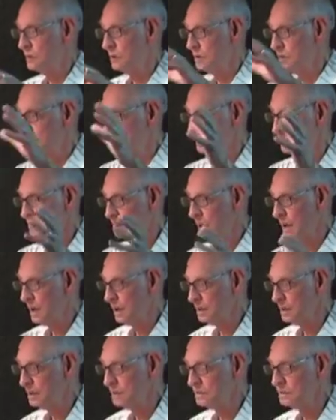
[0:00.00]
of those
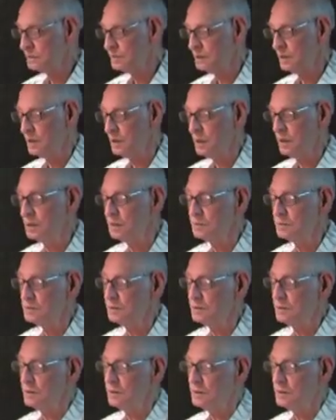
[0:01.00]
hanging stands
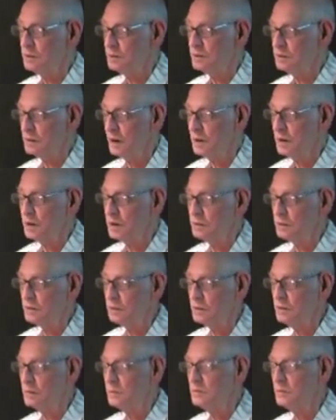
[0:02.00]
in the dining
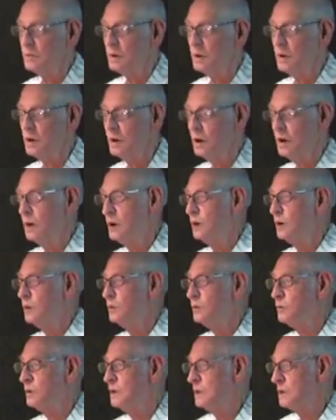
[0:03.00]
room.
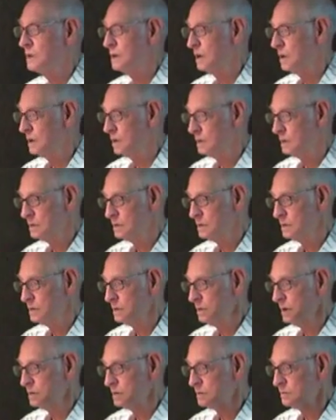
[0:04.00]
We cut
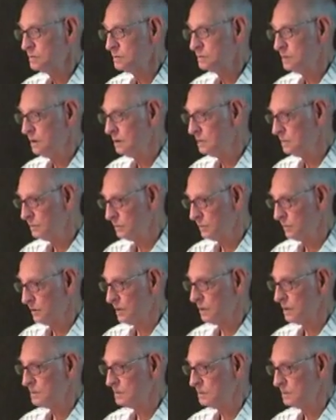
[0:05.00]
a salt
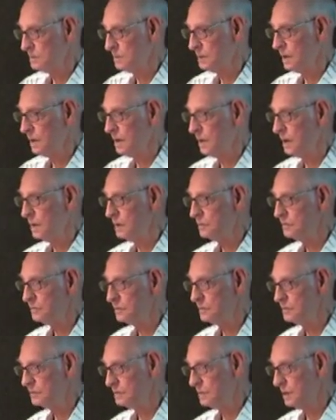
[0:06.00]
box in half
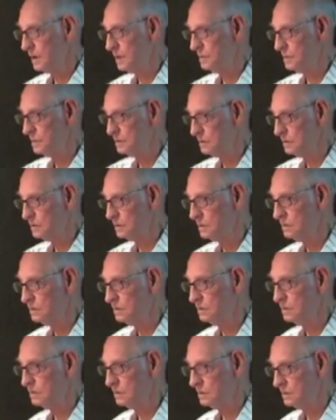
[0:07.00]
and tied it in the
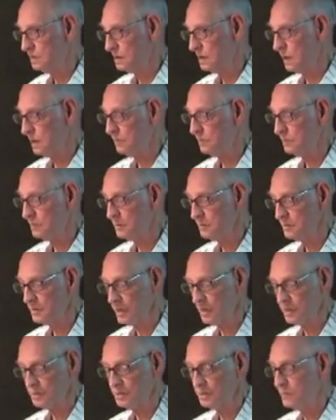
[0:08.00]
corner and gave them some
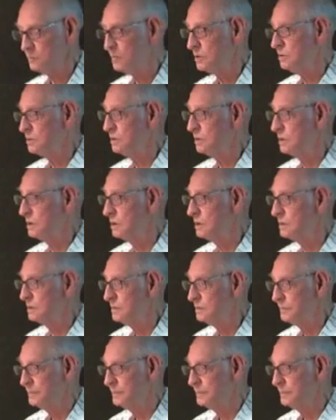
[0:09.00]
nesting material.